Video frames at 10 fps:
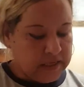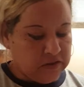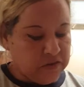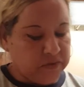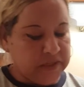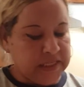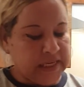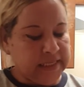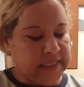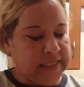I do
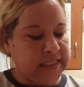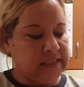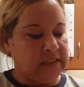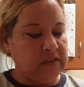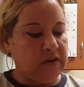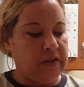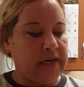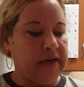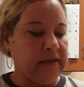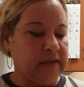that is so
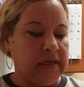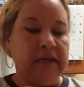that